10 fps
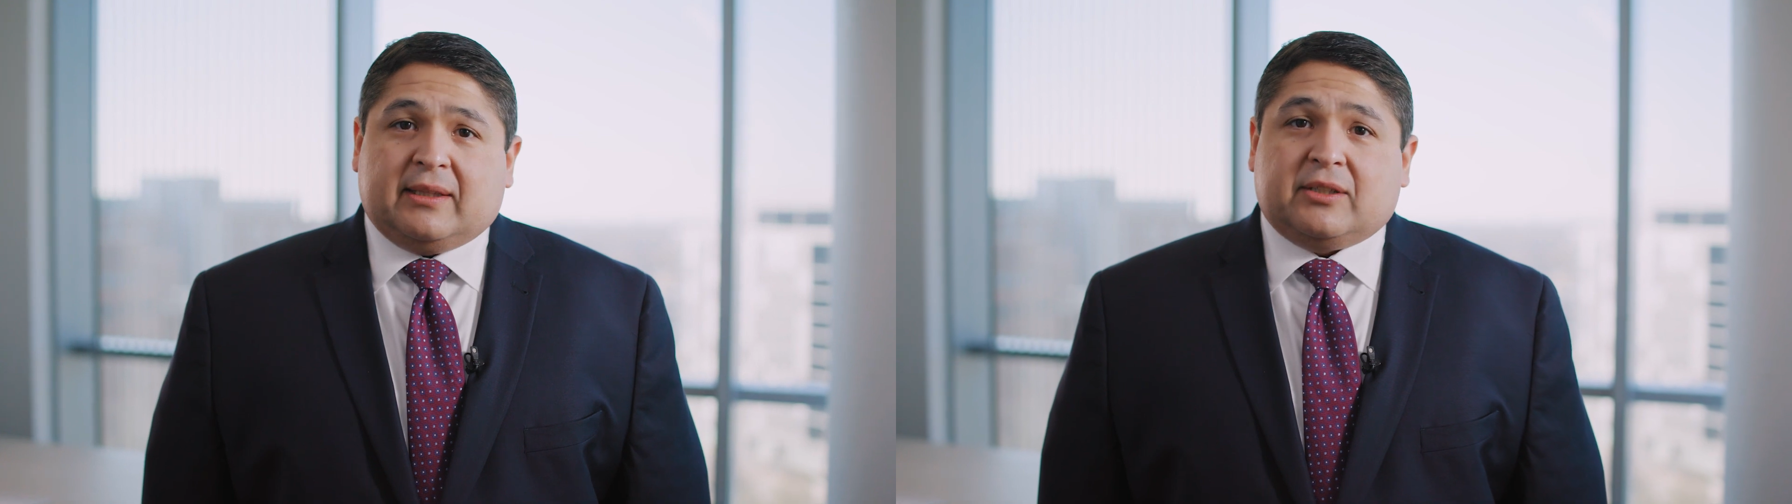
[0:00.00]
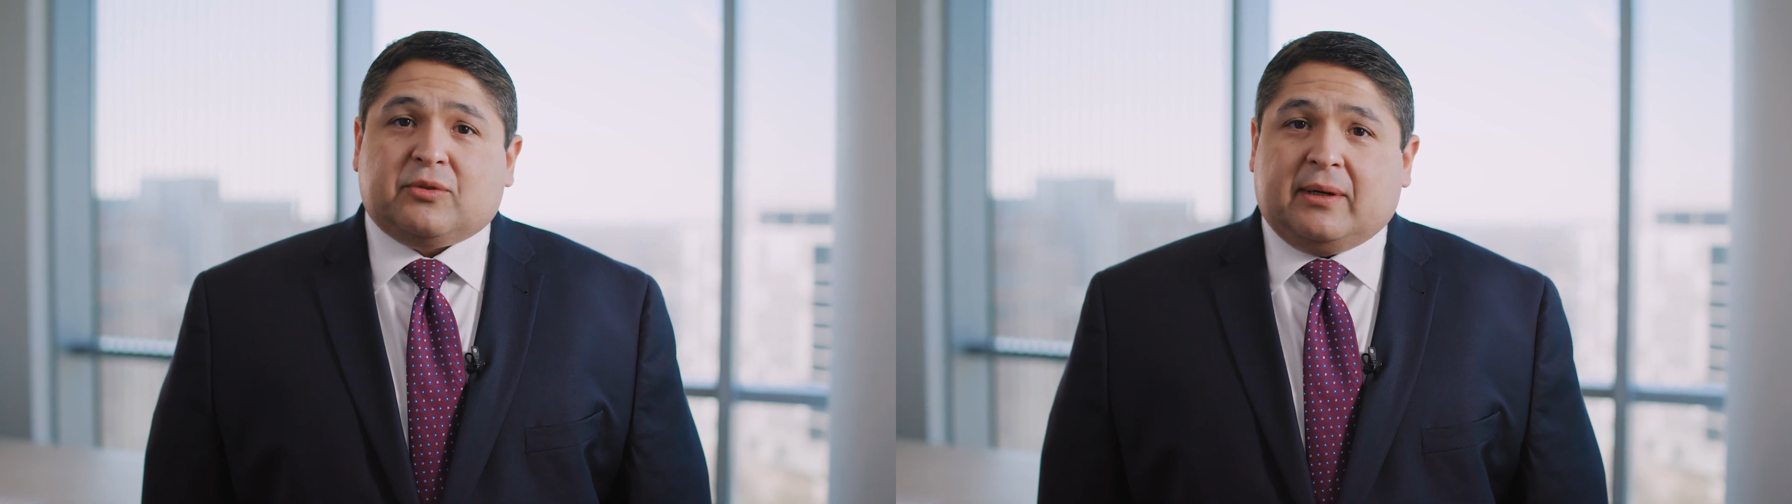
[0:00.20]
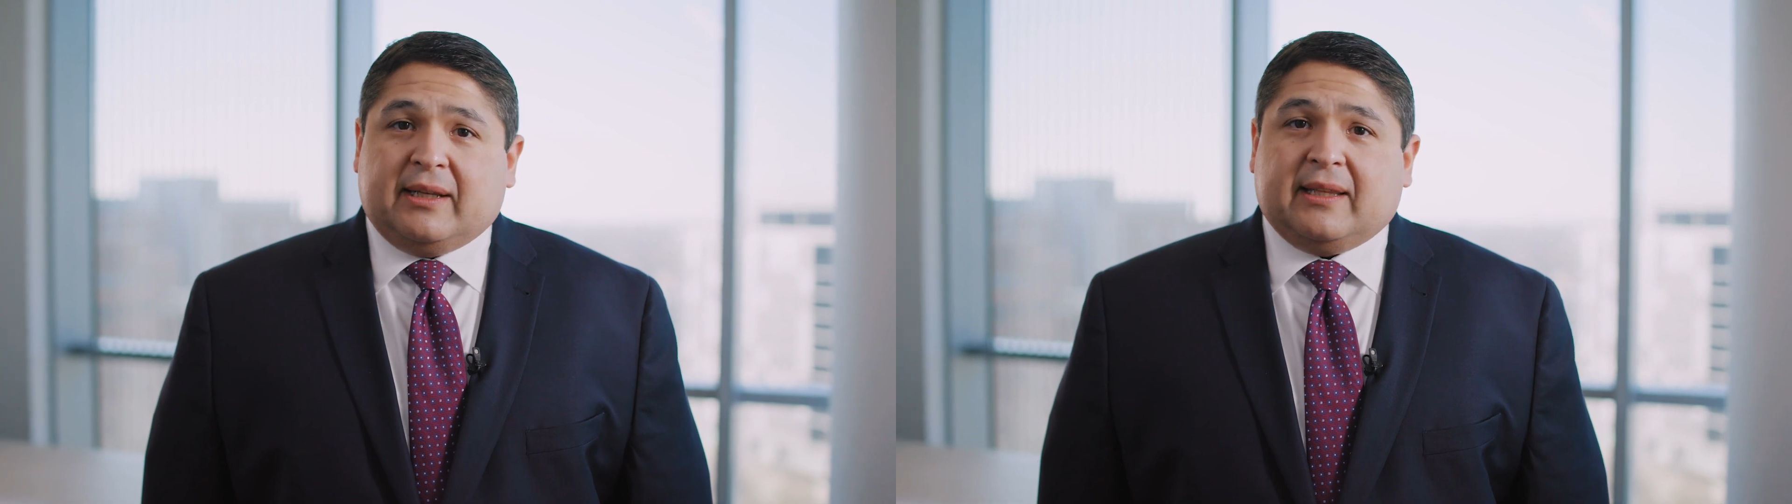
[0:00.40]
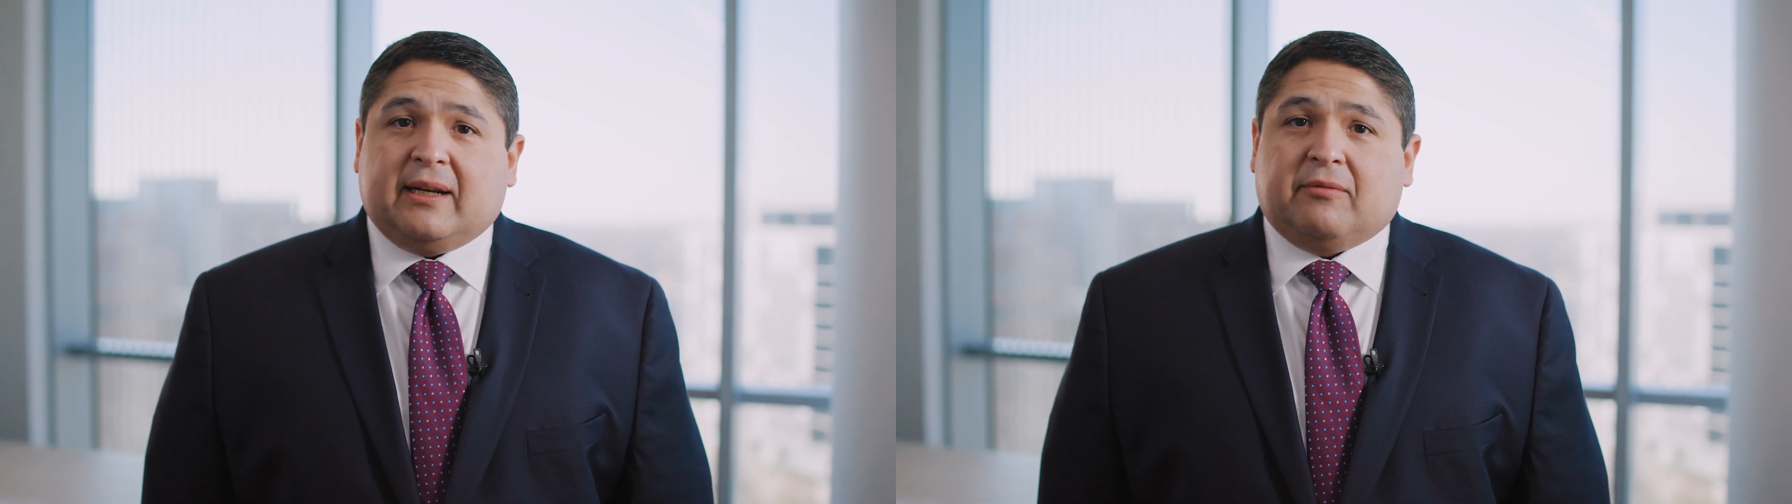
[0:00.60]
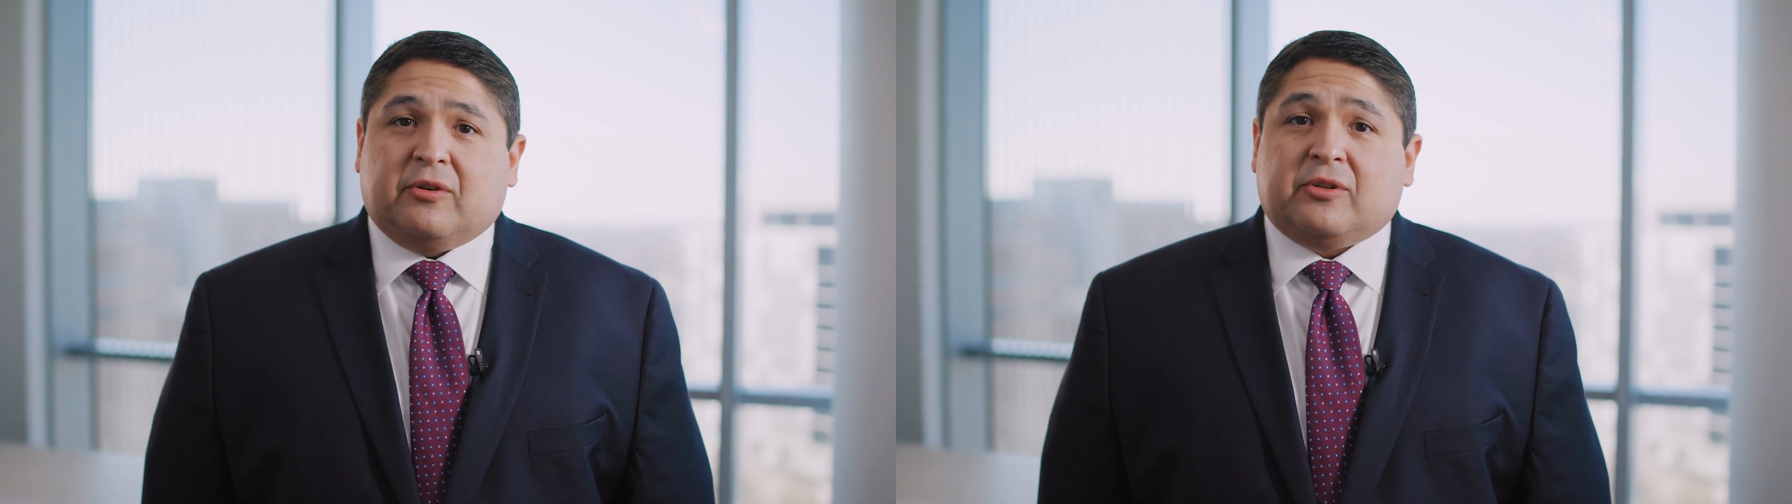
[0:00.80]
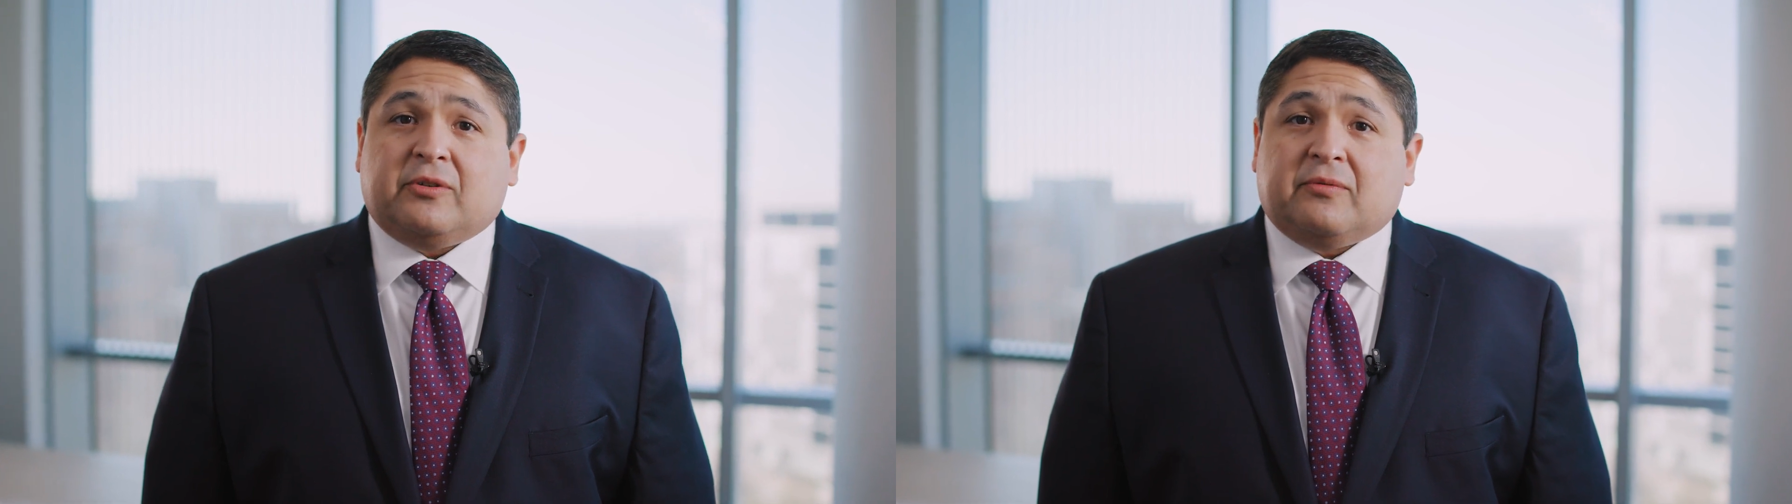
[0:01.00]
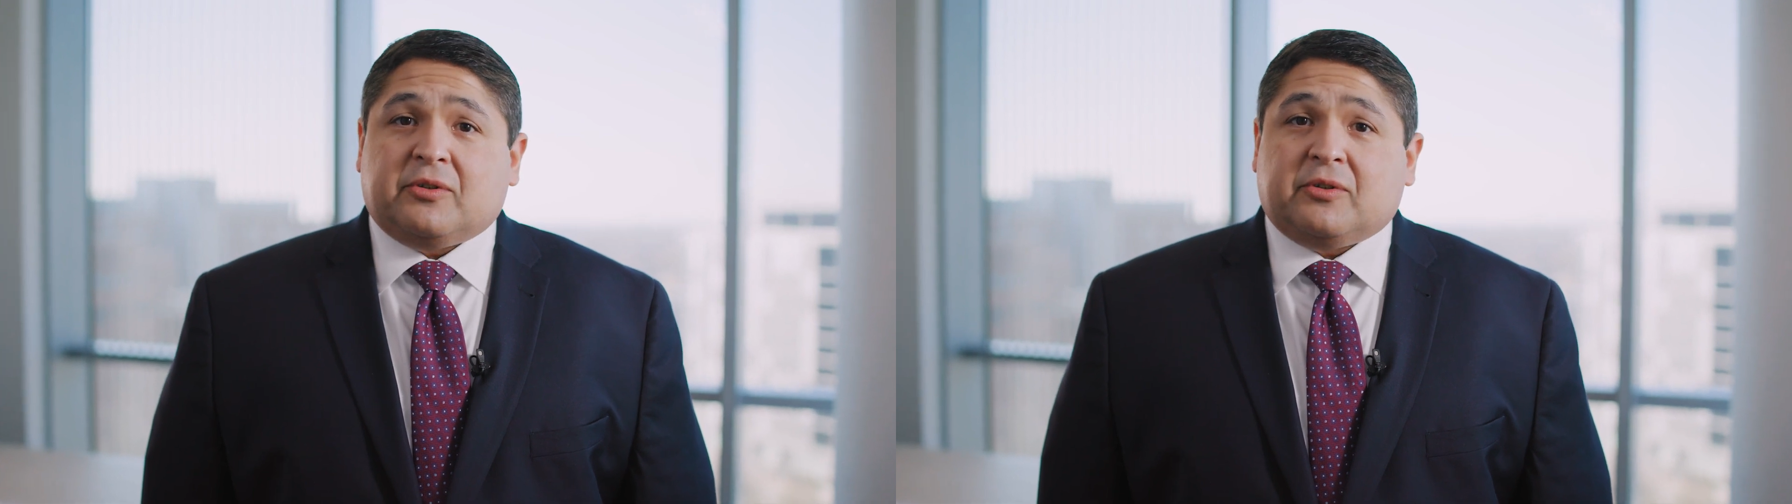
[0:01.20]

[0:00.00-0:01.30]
the 20th anniversary of